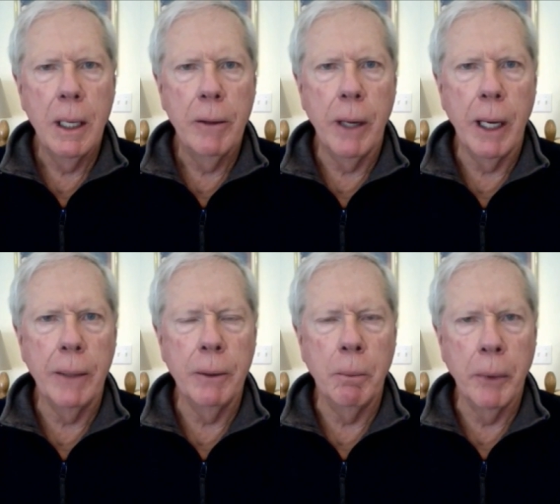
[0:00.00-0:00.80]

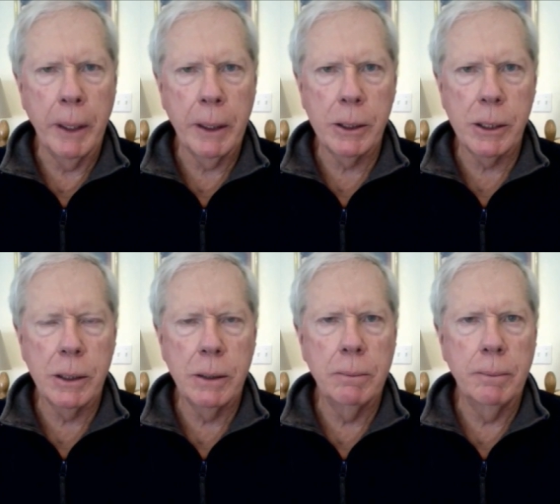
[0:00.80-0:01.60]
that the
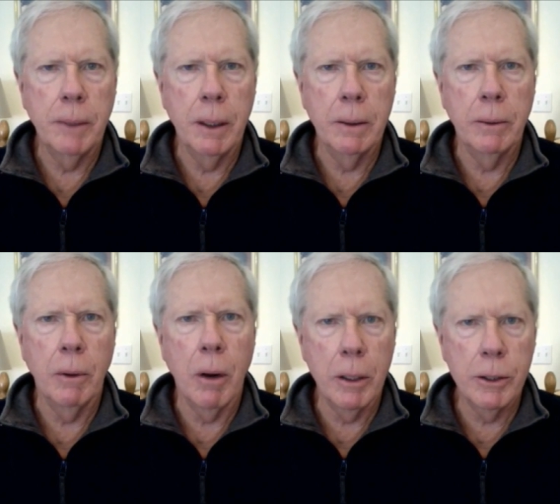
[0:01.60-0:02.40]
BRICS, uh,
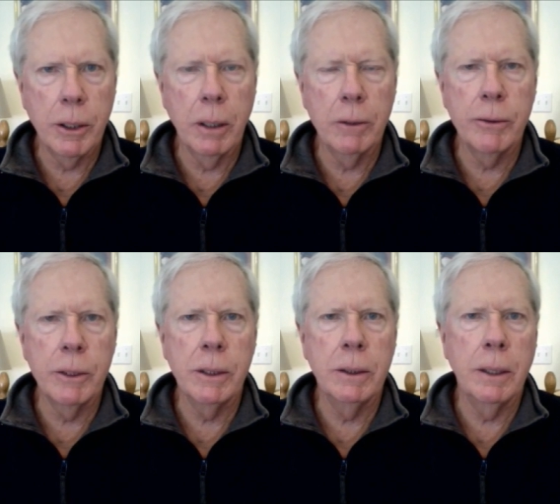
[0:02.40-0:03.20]
large
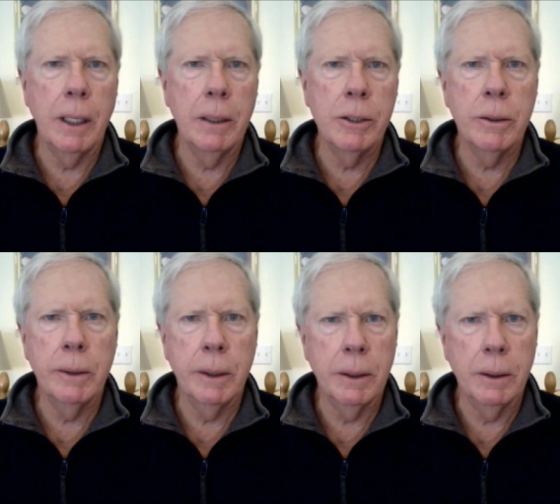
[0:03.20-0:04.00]
countries in Asia
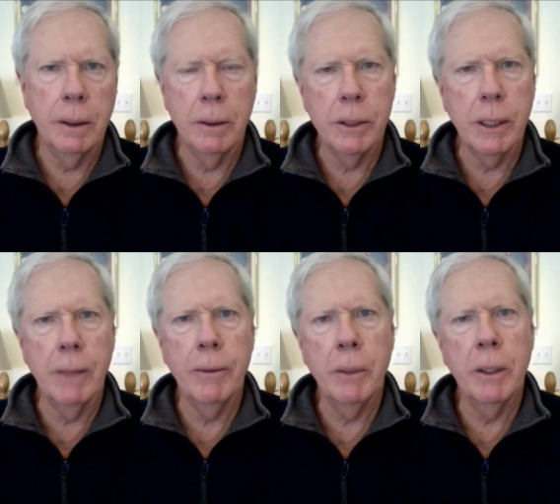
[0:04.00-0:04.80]
and uh,
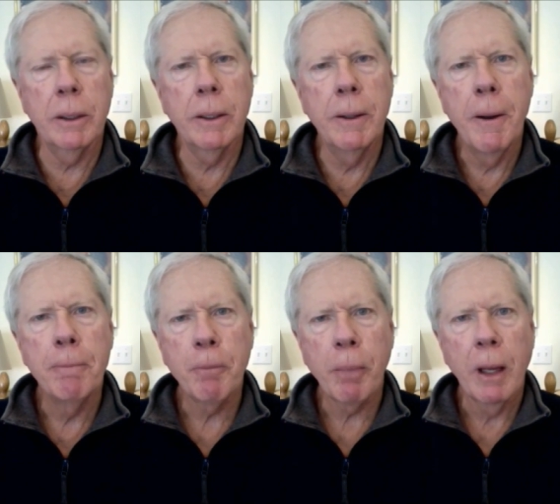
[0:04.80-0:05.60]
South America,
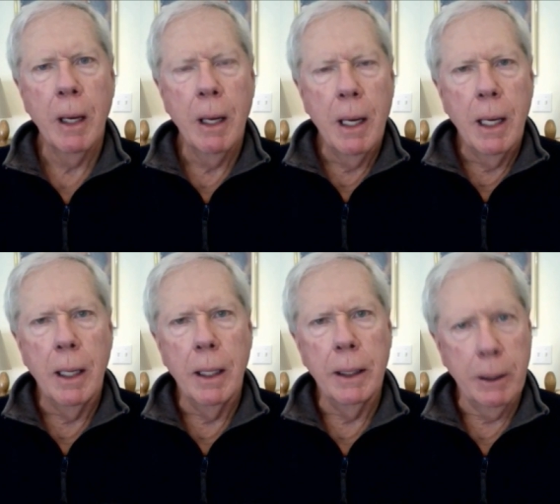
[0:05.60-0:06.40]

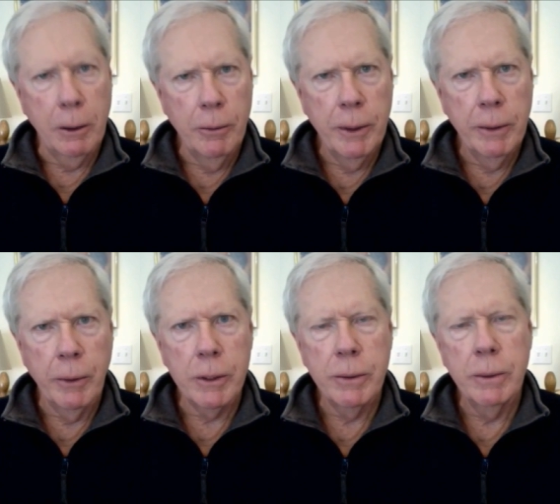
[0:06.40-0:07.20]
and including
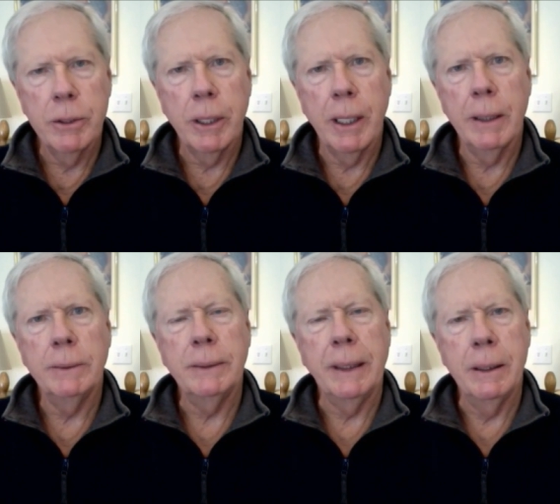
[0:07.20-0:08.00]
Russia and
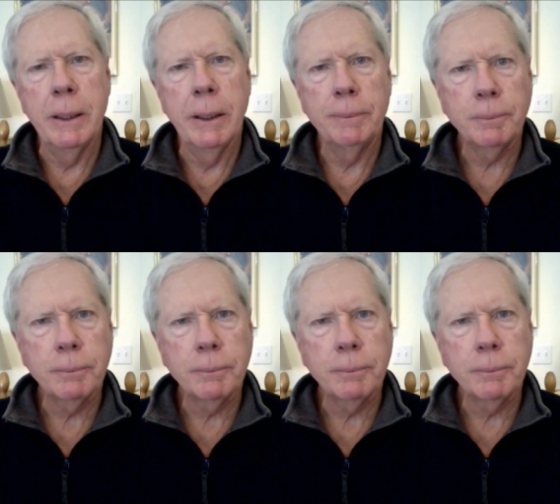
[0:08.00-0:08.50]
China, India,